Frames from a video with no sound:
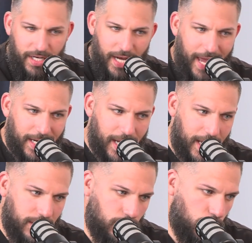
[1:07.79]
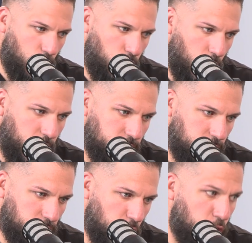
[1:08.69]
and what
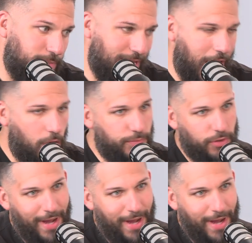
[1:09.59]
could be helped